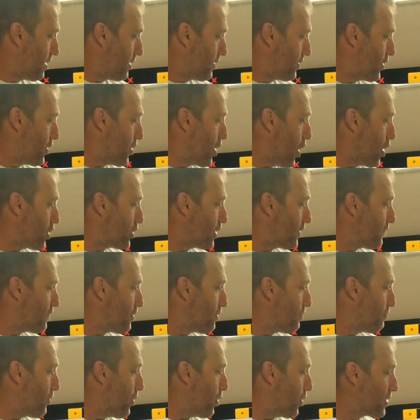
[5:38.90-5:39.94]
the nose of your
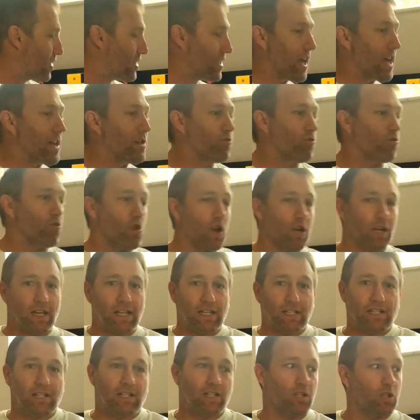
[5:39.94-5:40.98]
board stays really
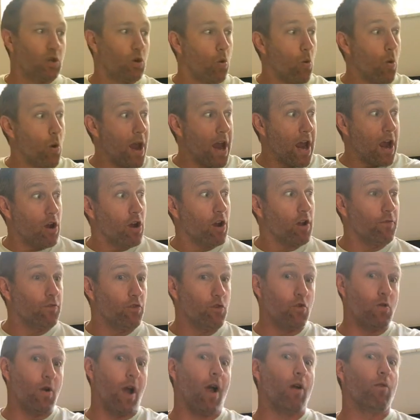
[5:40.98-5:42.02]
square of
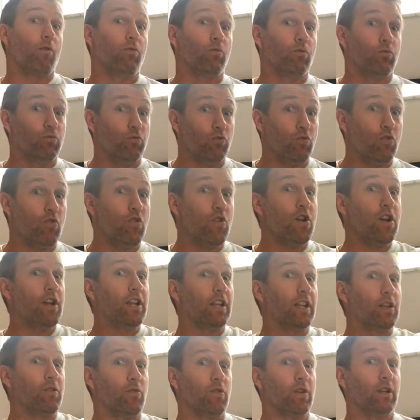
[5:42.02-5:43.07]
you a
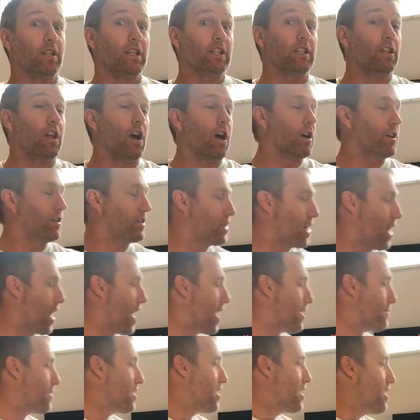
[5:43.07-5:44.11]
really, really long
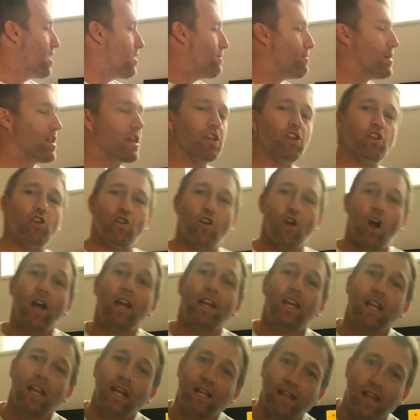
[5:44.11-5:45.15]
time, meaning you're not
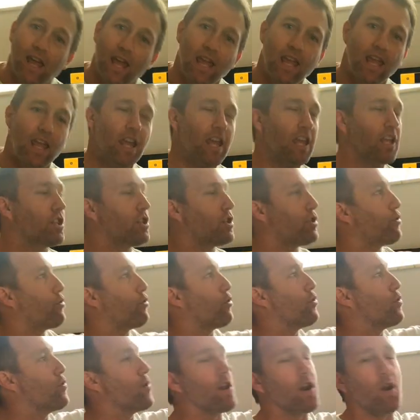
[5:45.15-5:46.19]
getting that edge
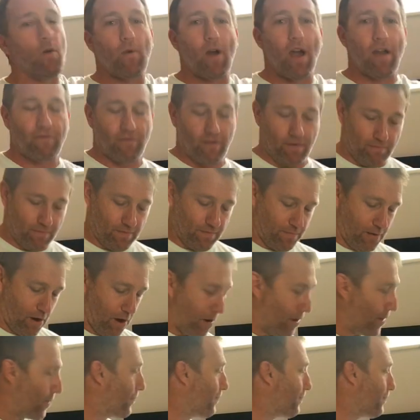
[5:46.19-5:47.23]
through and away from the
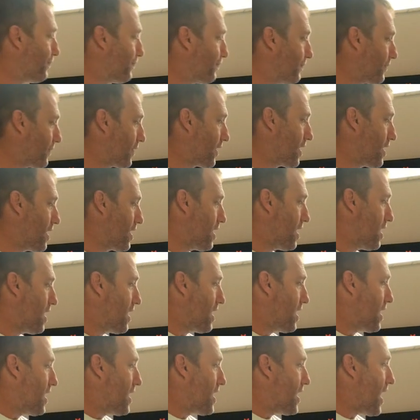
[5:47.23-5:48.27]
boat.
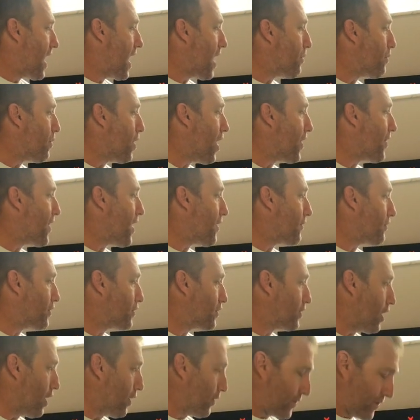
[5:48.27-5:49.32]
And what that
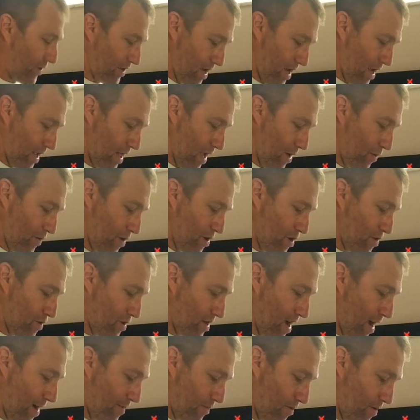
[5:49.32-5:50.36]
results in, like when you
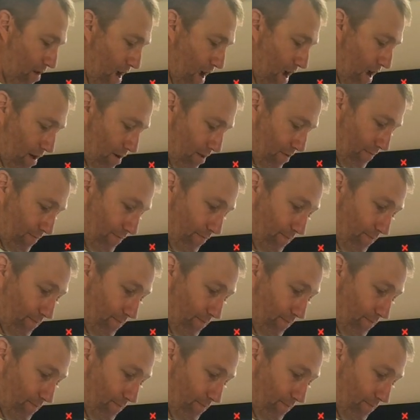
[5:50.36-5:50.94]
come around,